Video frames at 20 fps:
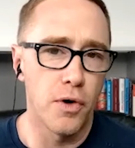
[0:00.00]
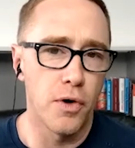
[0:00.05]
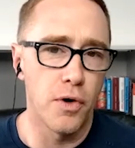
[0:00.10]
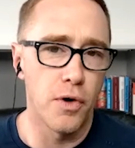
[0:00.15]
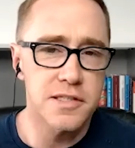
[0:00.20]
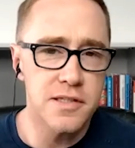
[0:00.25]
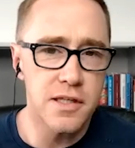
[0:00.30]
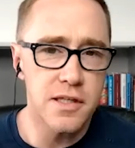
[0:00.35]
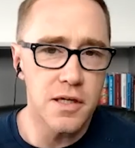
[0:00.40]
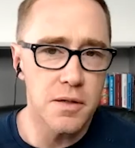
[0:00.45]
And
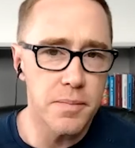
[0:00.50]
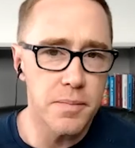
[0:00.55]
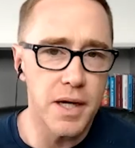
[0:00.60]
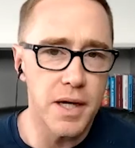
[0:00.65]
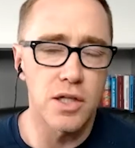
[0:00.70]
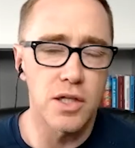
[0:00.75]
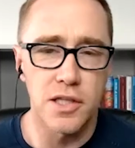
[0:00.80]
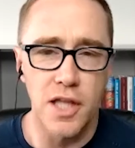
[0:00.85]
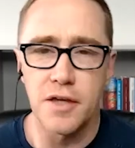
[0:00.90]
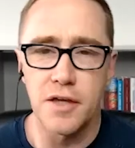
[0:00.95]
let's think
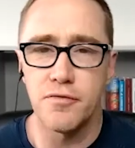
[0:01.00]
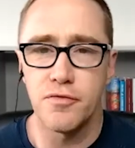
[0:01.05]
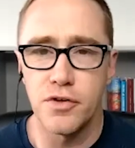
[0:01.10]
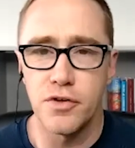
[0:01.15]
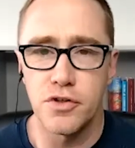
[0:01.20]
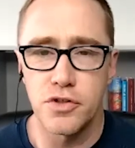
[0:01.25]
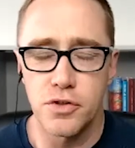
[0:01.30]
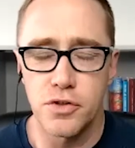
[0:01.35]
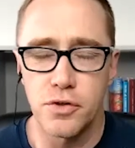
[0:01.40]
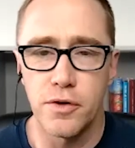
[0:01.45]
about life
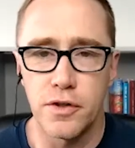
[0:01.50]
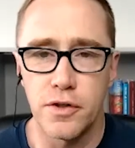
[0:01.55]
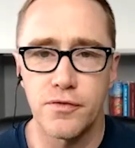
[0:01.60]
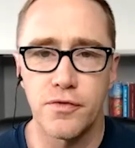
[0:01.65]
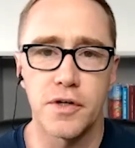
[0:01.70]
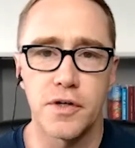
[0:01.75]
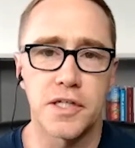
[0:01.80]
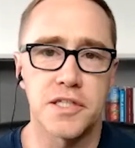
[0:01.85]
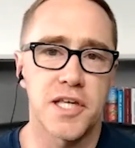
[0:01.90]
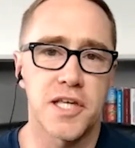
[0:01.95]
insurance,
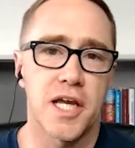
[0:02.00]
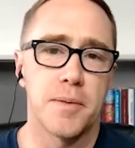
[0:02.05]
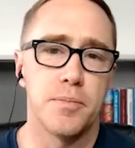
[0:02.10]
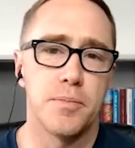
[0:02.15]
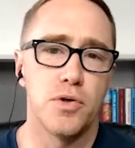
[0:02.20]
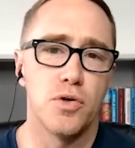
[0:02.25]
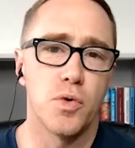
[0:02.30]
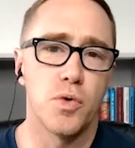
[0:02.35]
for example.